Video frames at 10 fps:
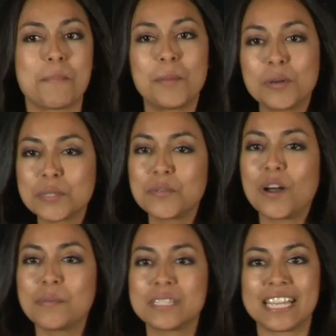but most of all,
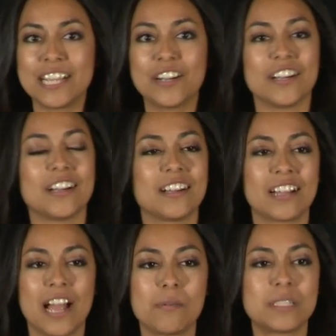I was eager.
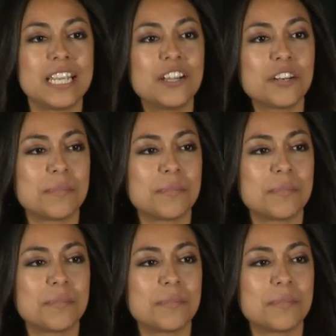I was eager to